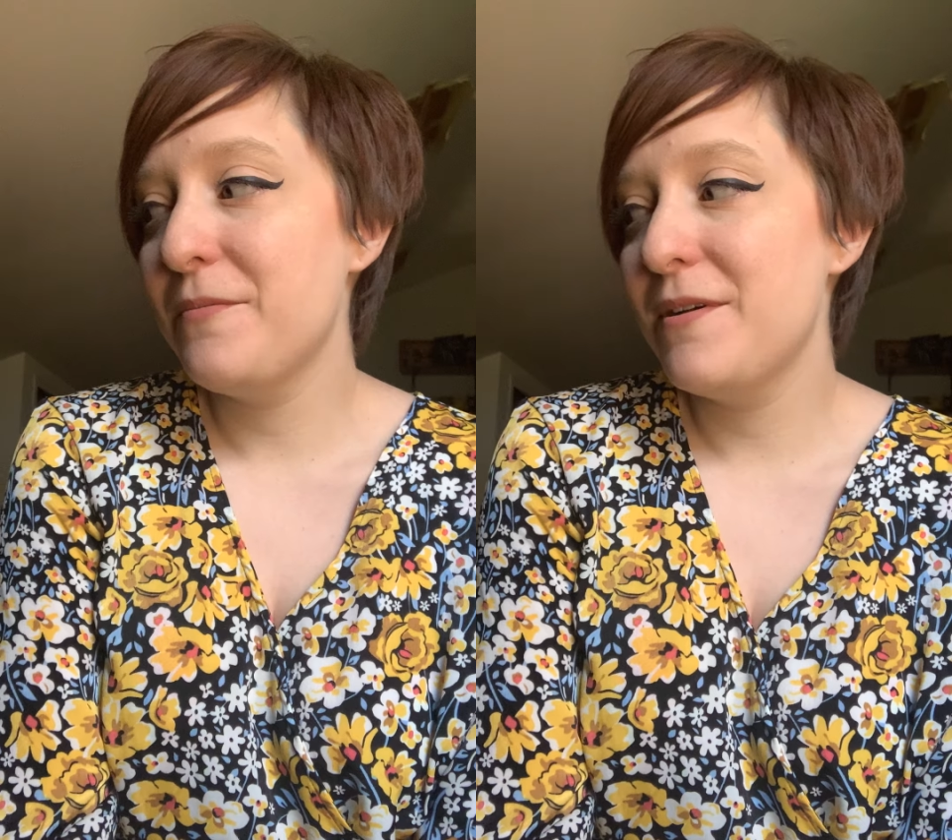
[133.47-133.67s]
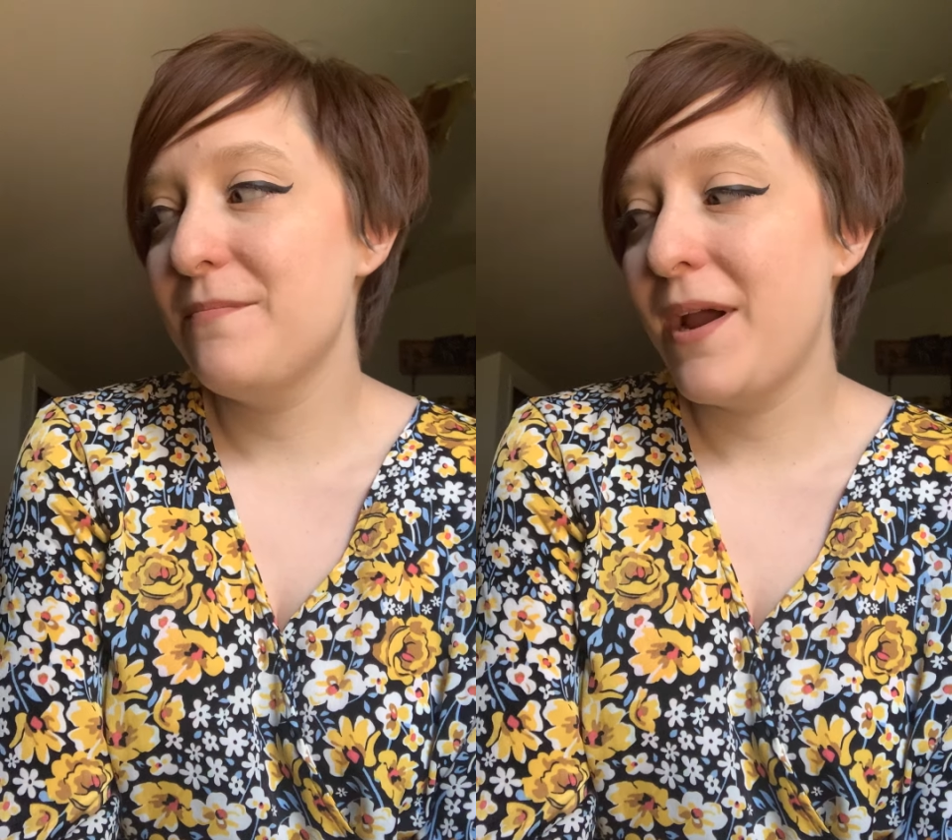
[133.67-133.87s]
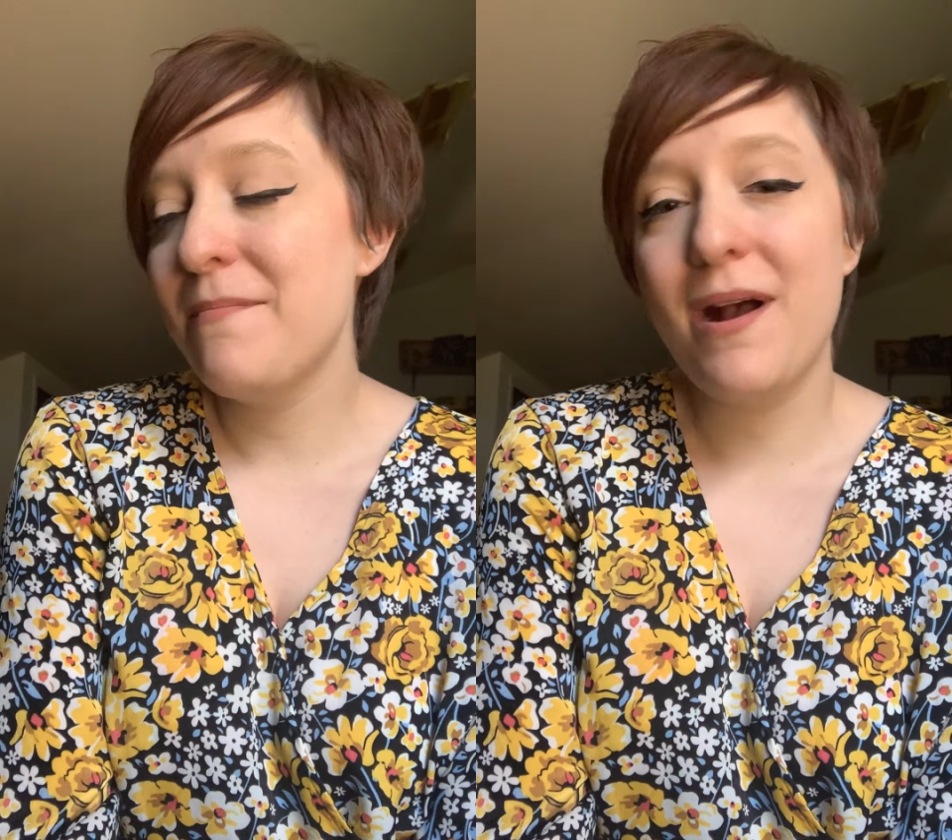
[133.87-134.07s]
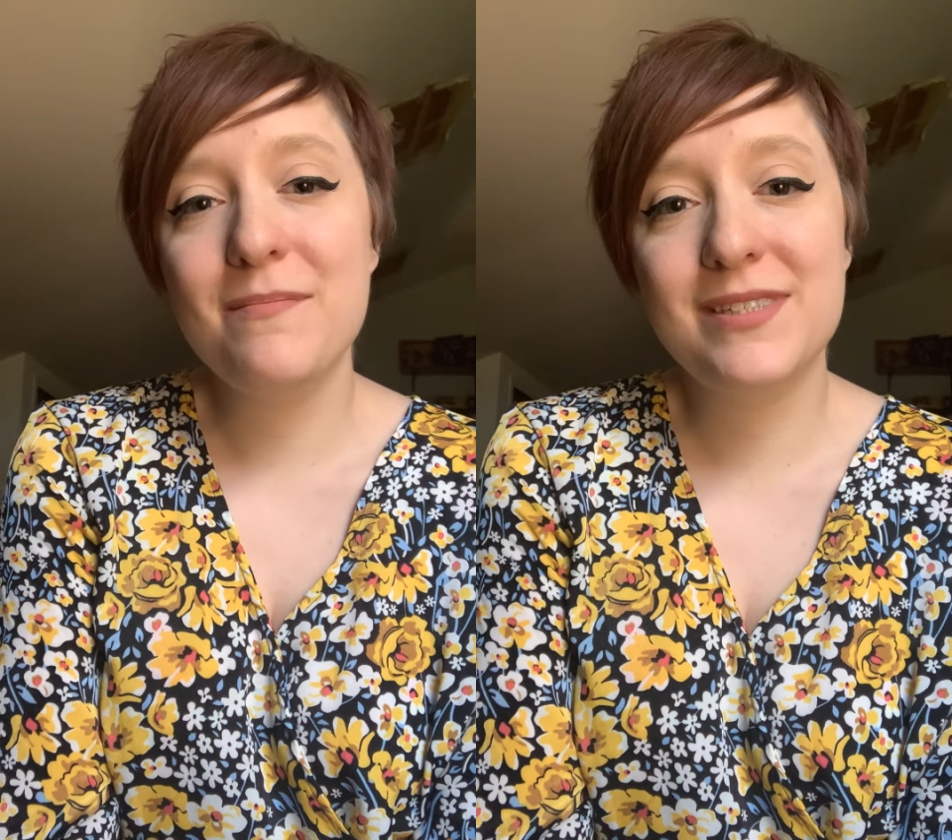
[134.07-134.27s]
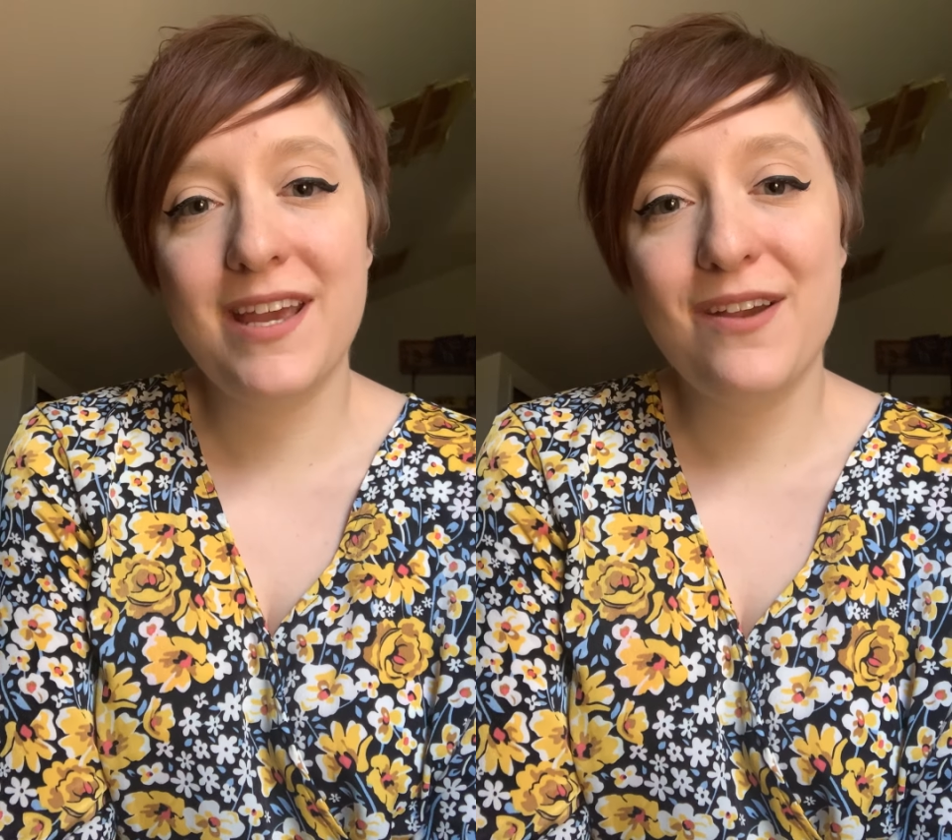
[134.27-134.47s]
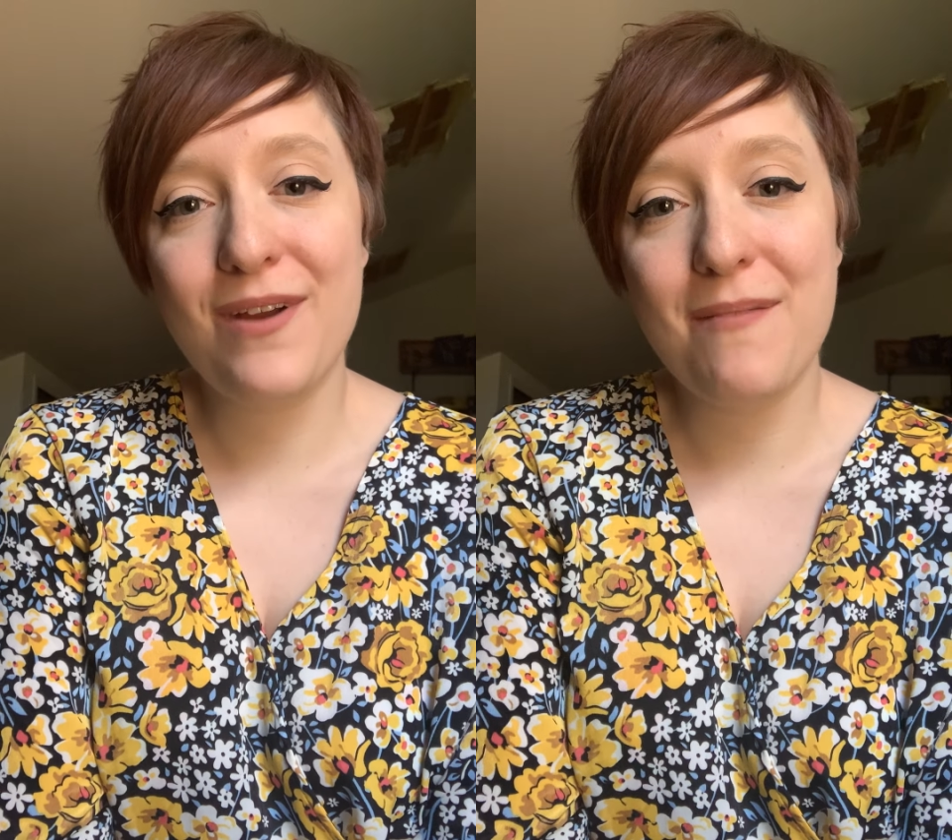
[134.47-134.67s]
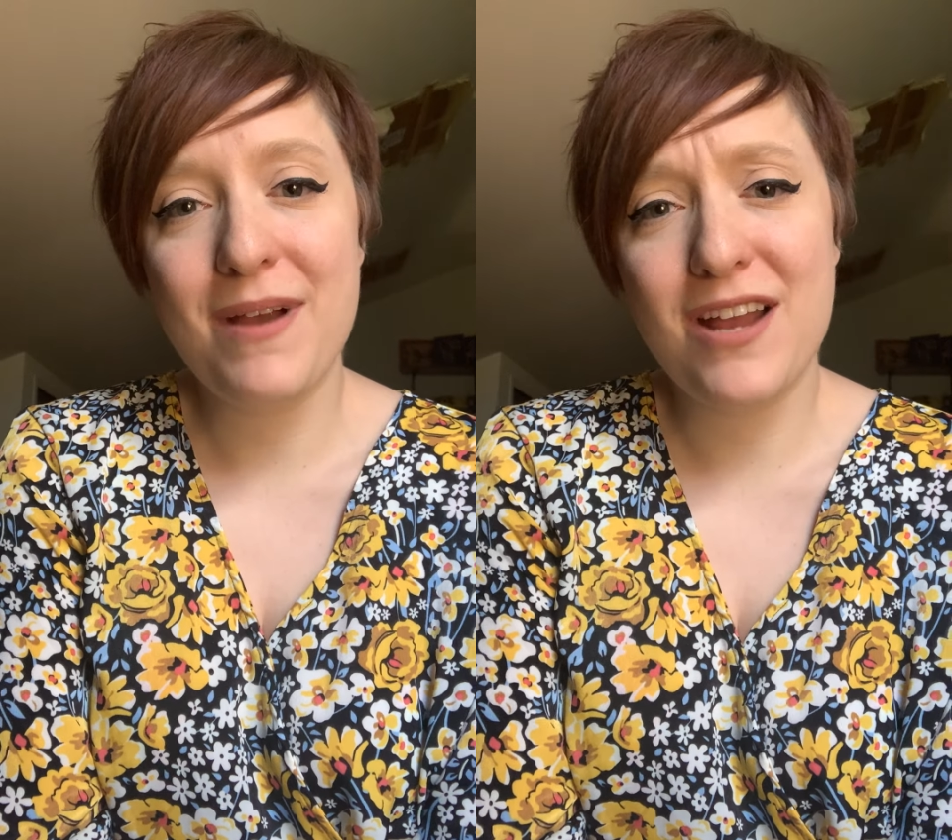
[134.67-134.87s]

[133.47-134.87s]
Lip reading: would my mom say, Grandma?"